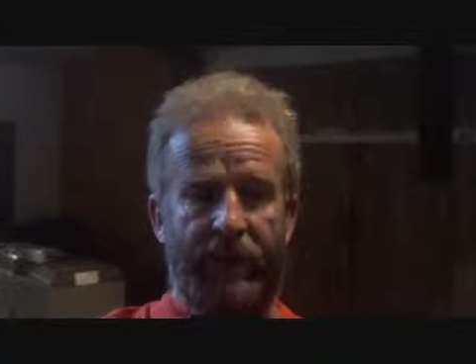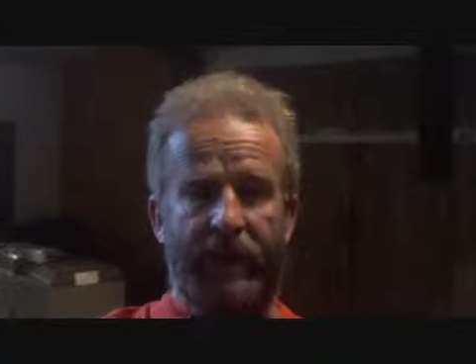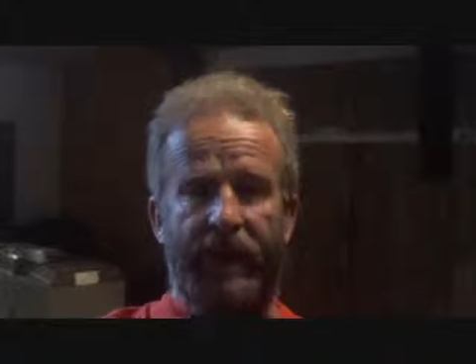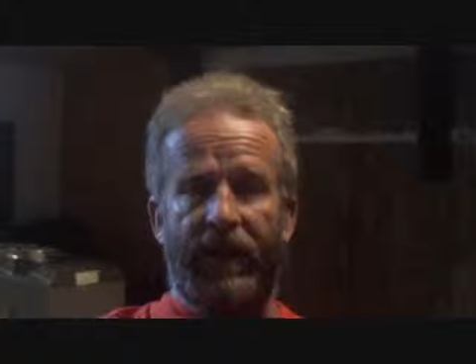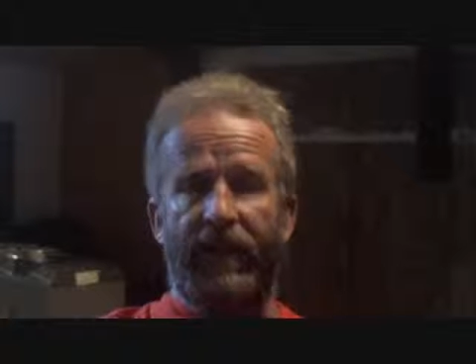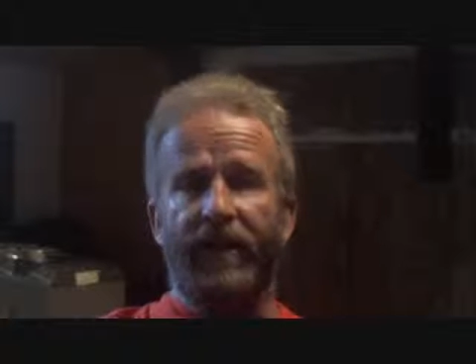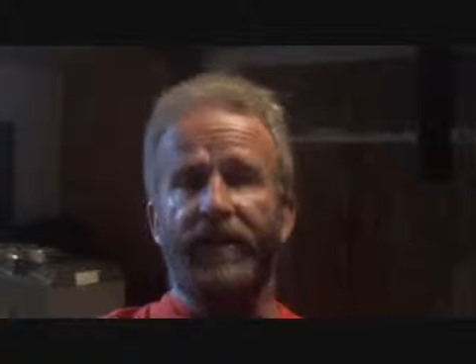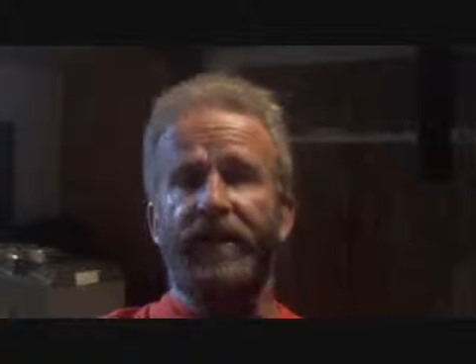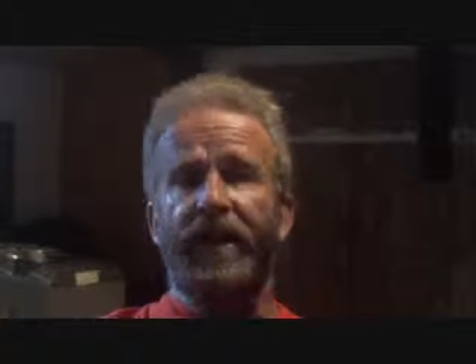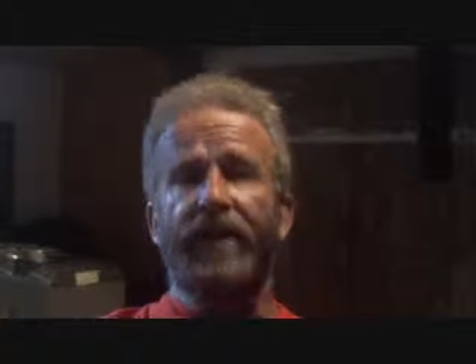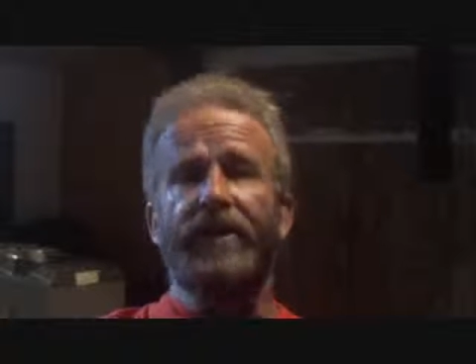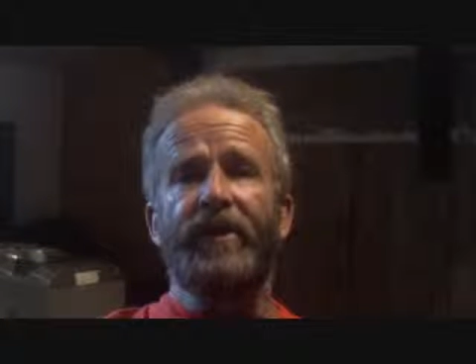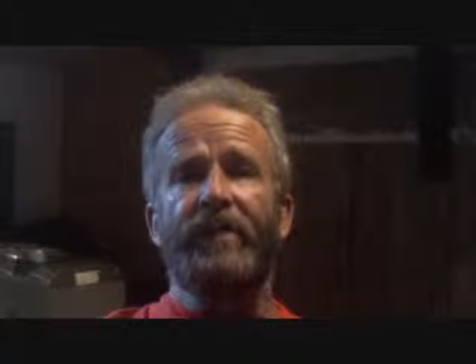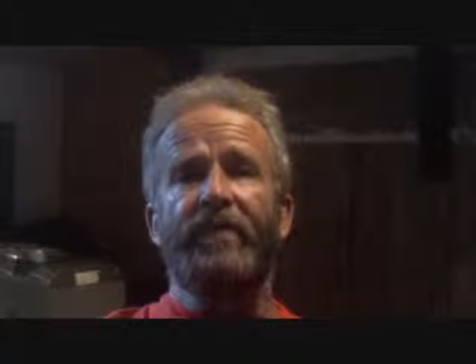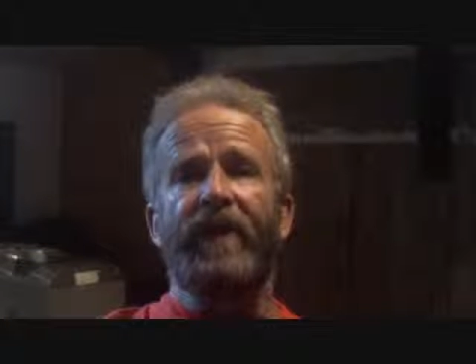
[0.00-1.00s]
the
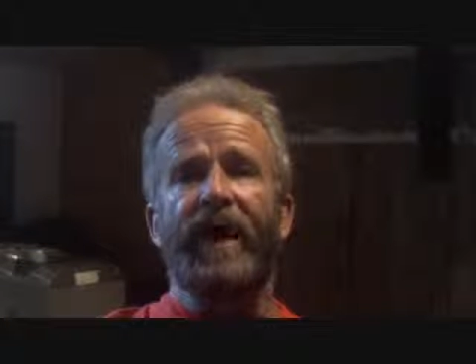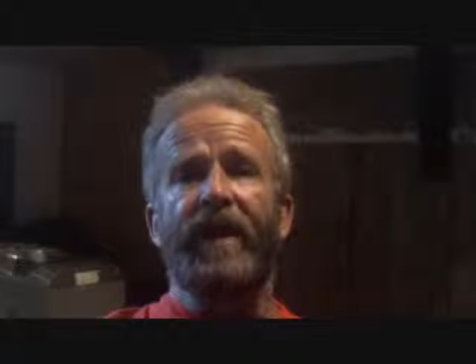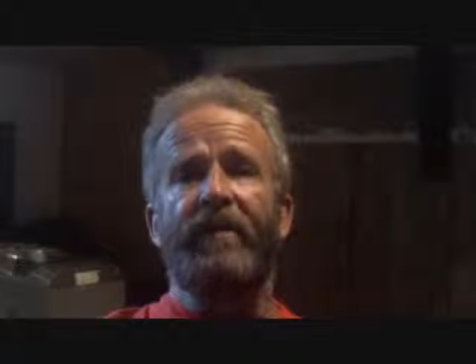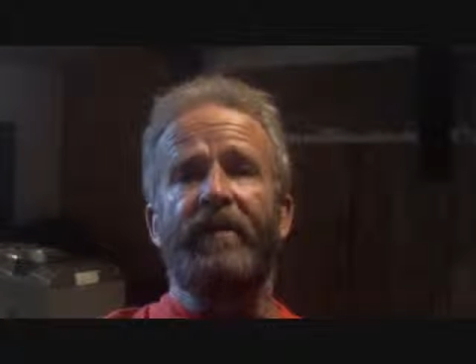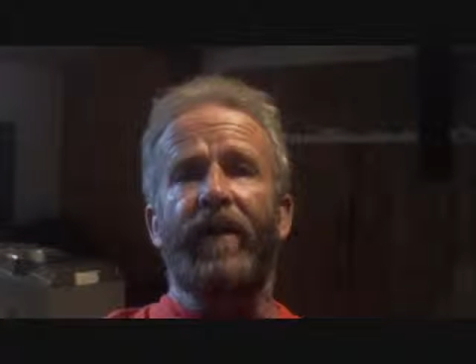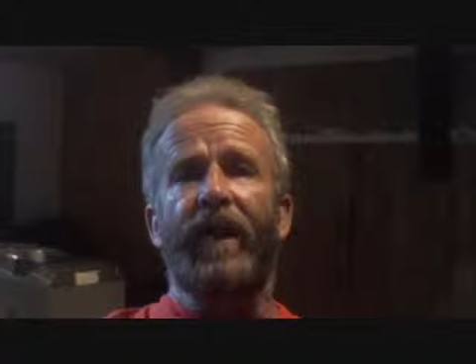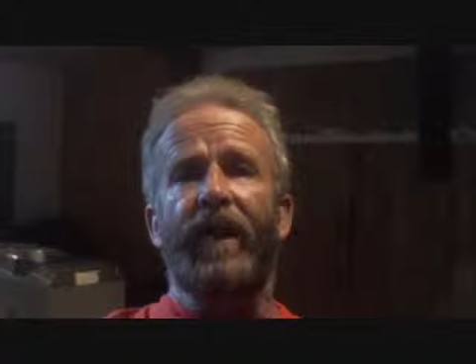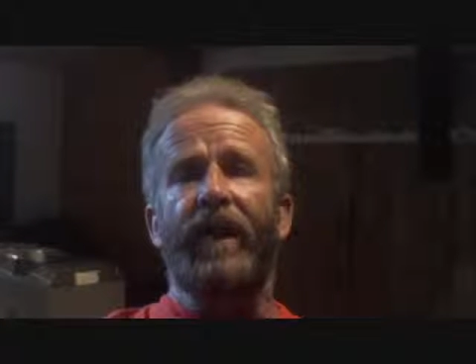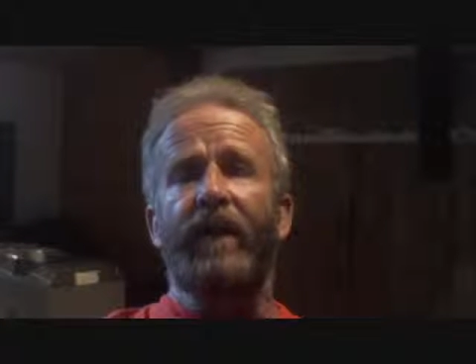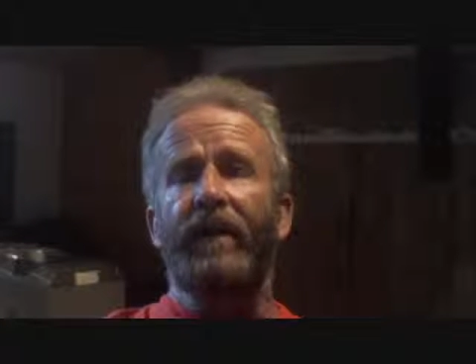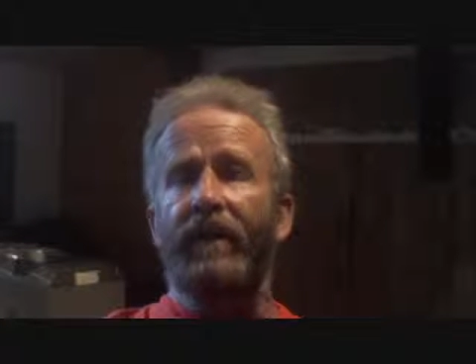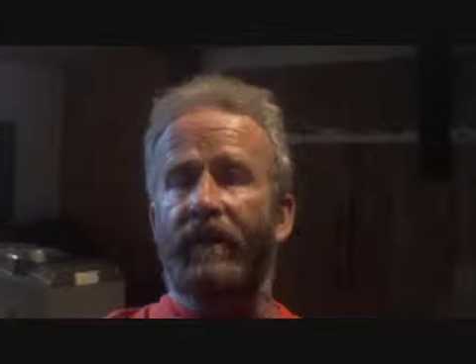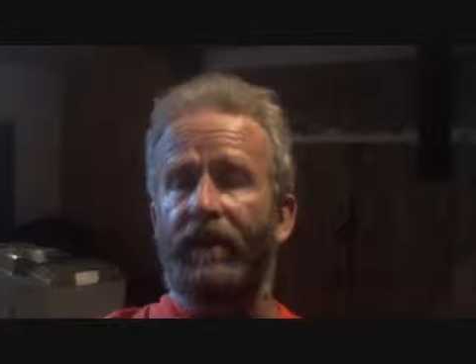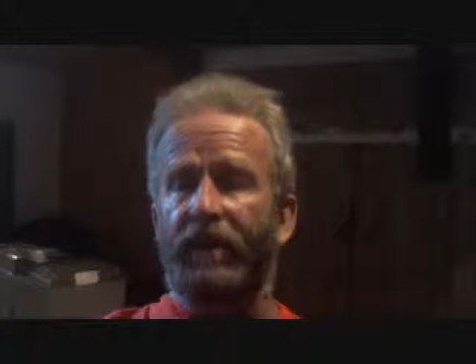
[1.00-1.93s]
decision made by